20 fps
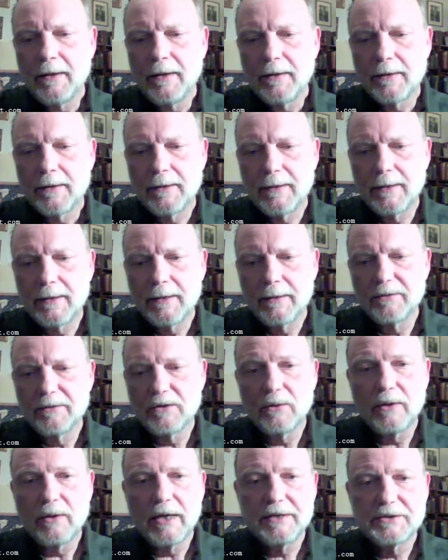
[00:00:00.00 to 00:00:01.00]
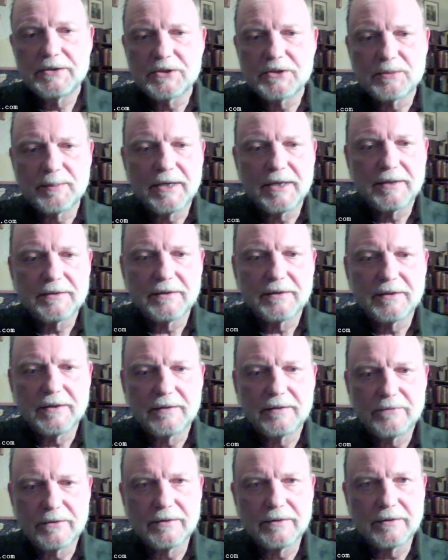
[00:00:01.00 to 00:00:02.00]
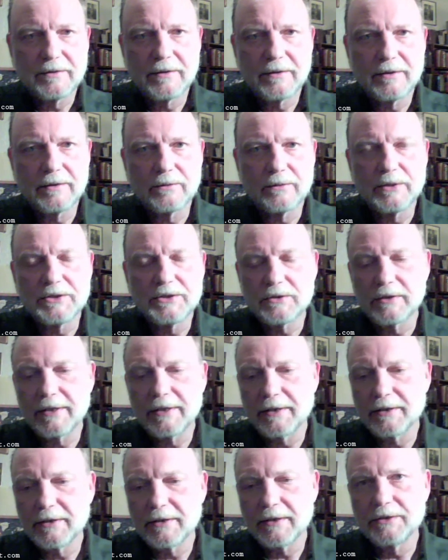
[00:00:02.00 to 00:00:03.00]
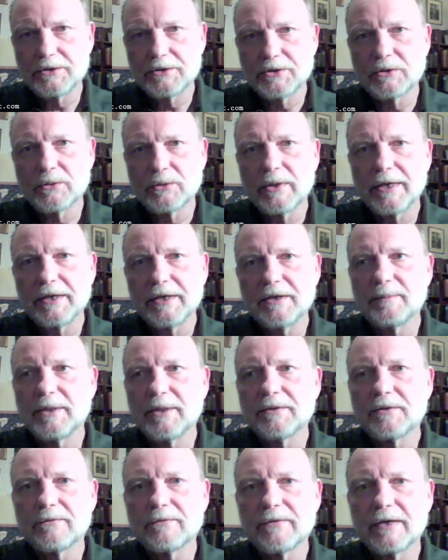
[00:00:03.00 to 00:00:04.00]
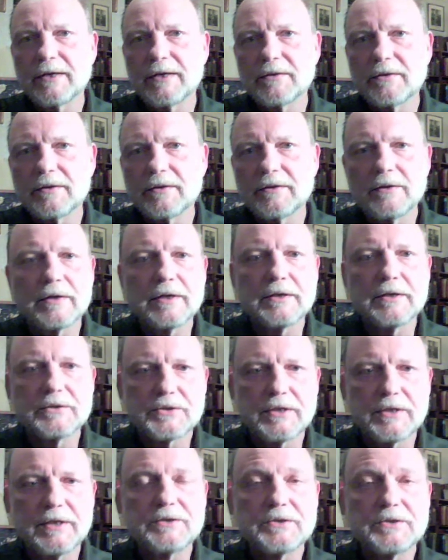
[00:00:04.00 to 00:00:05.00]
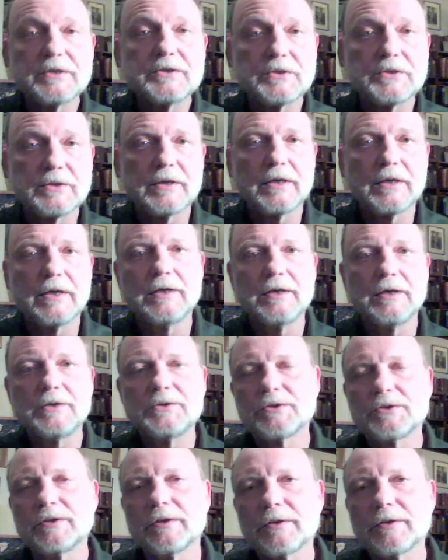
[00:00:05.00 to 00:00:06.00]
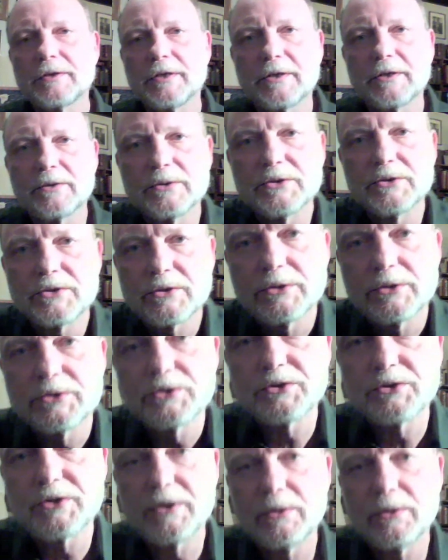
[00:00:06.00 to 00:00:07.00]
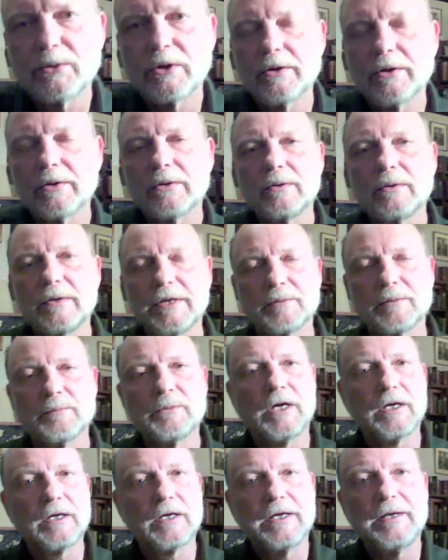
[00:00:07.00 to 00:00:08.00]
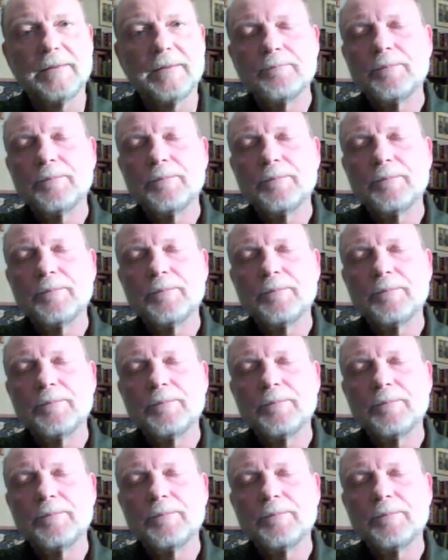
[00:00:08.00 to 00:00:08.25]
Though I suspect, and I've recently had occasion to write about the fact that the United States is engaged in a counterinsurgency war in Mali,